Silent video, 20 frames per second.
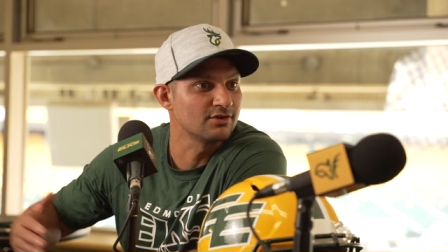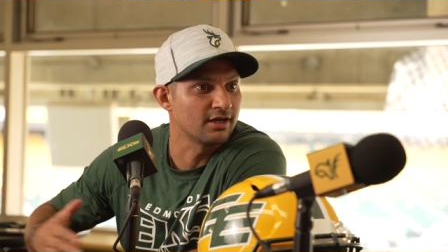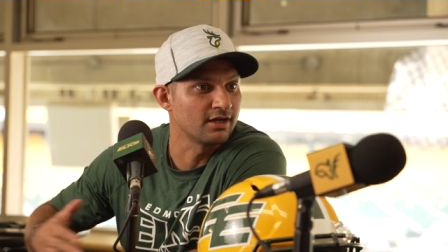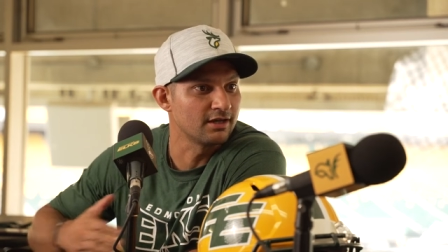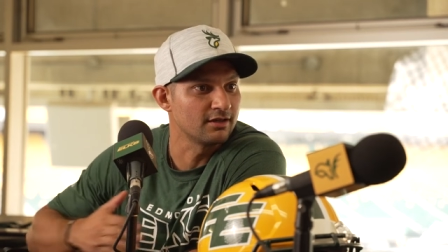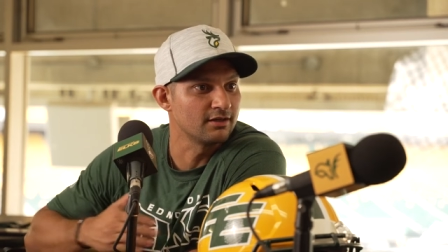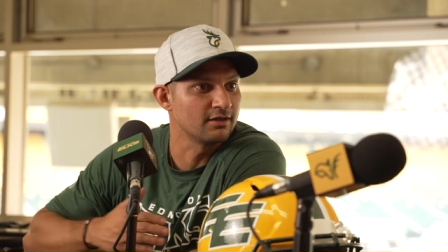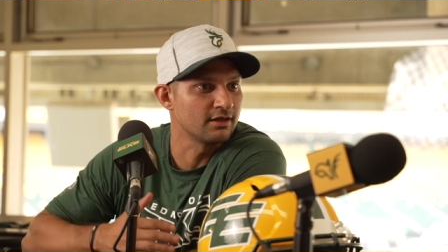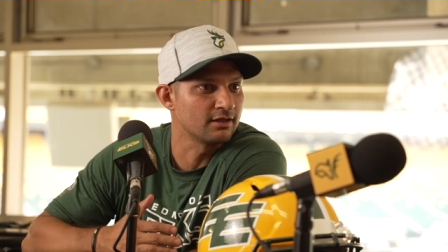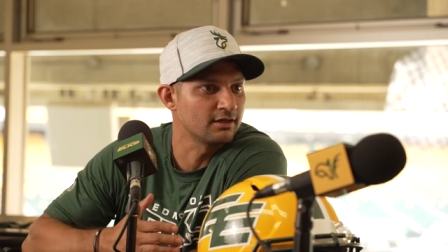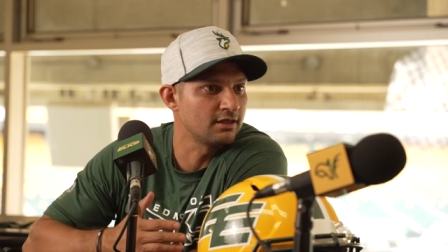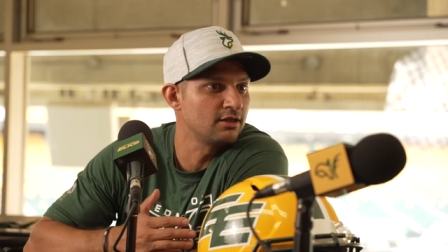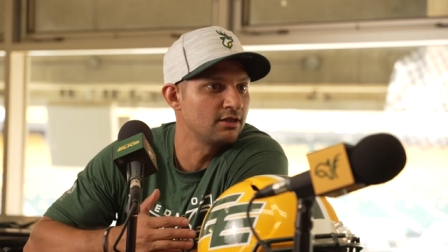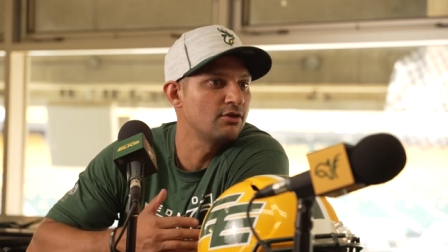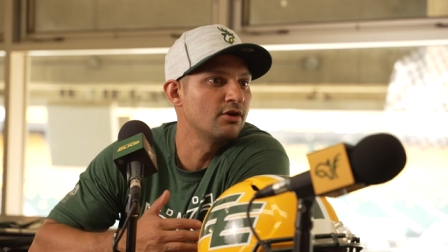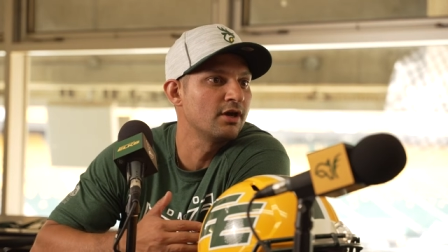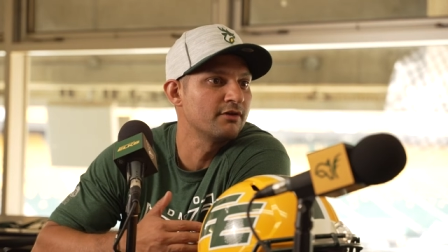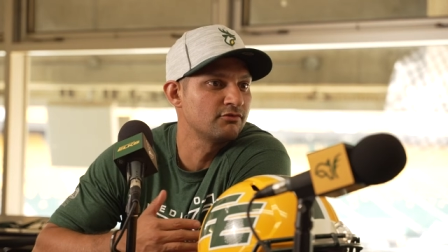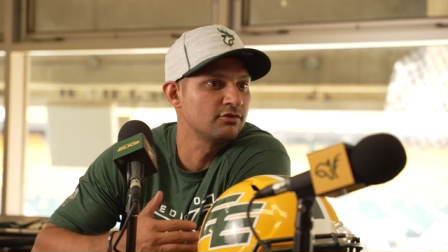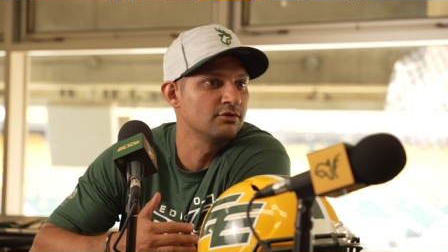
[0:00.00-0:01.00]
I
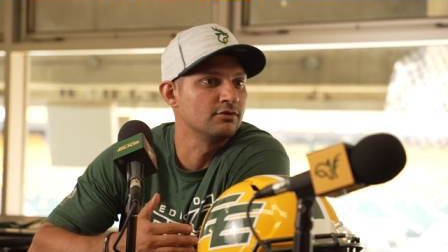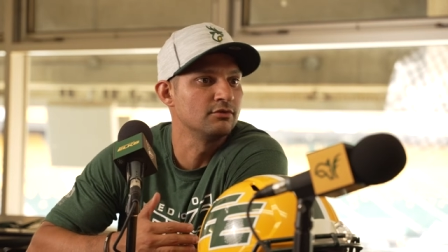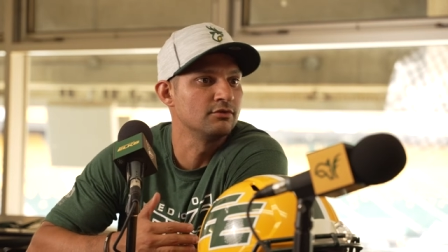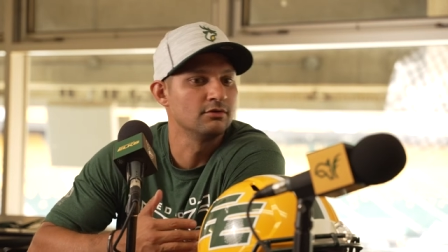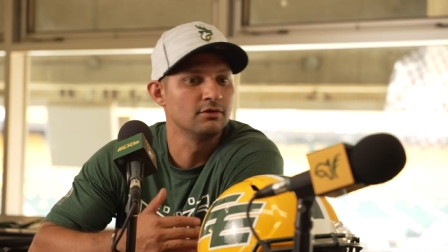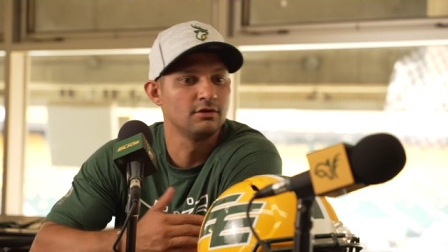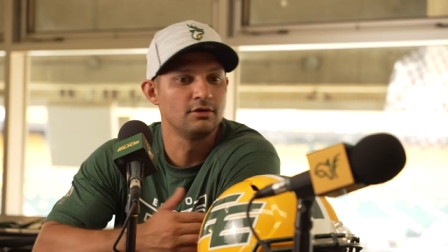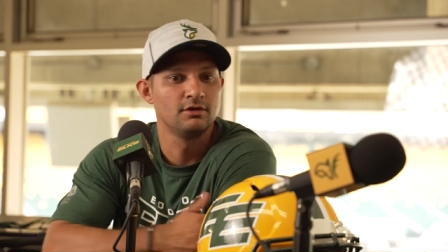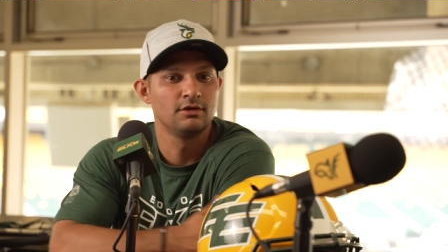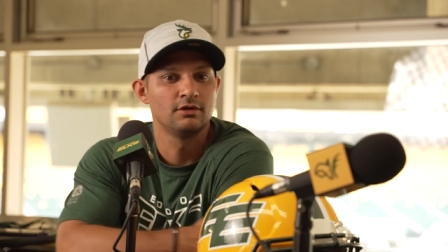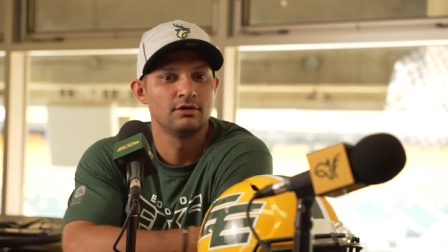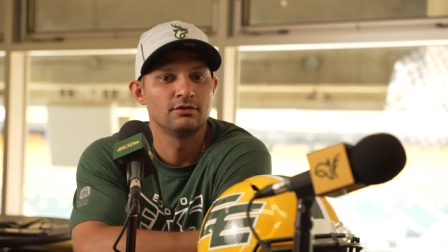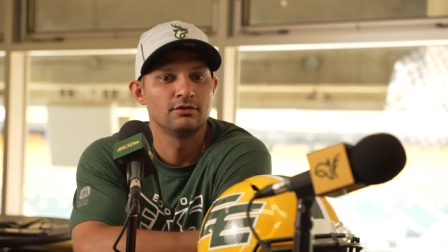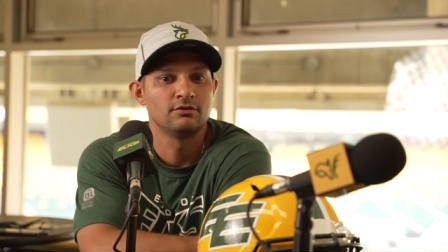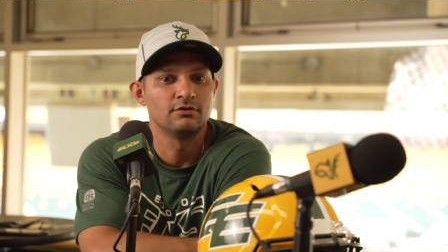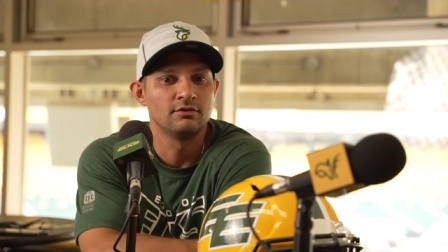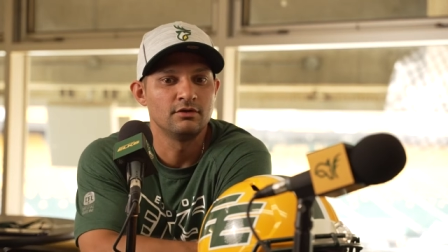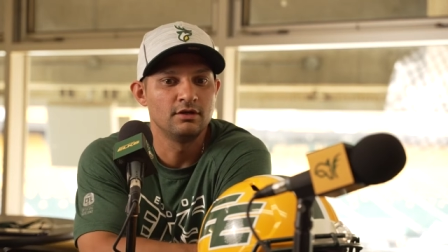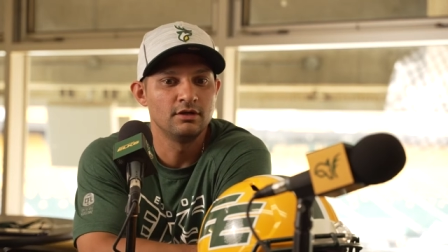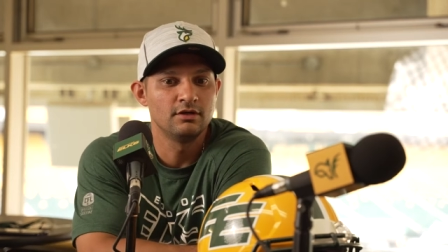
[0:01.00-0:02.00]
think you have to
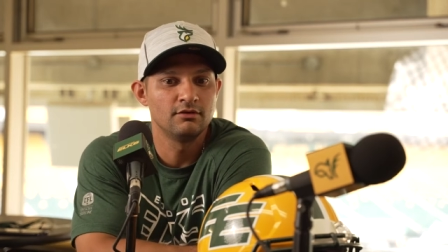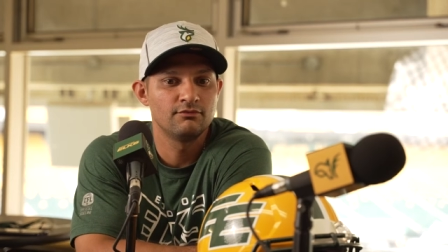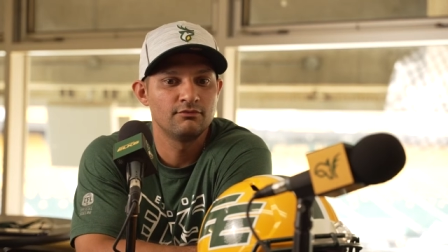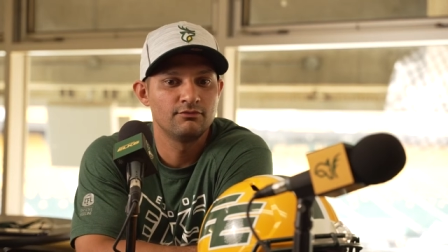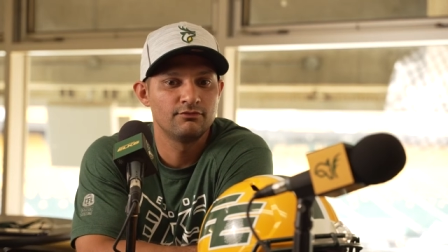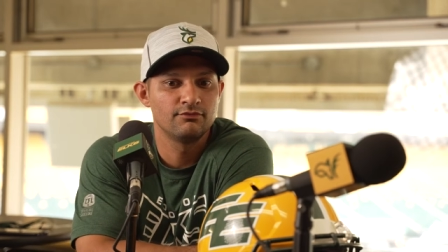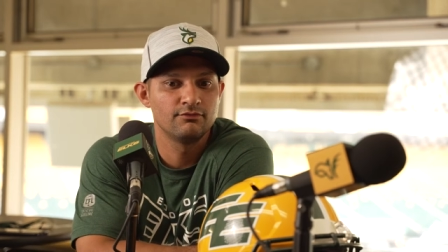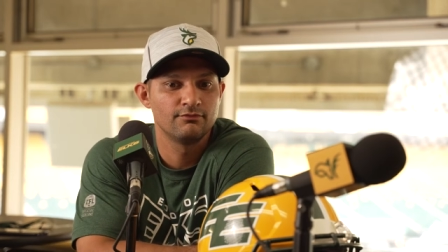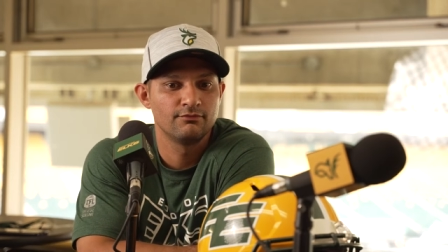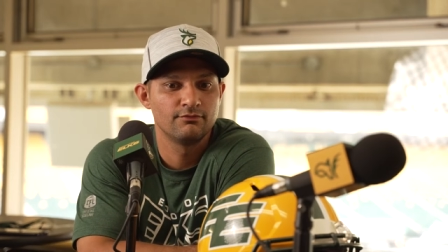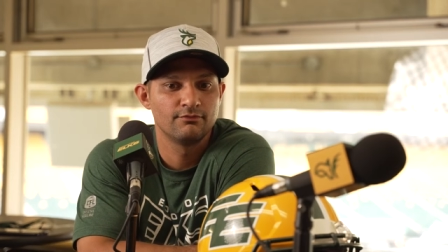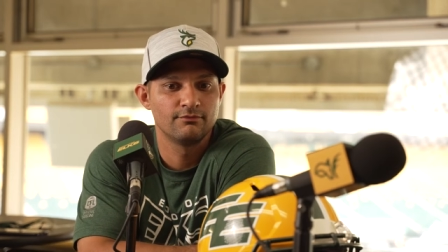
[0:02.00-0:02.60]
give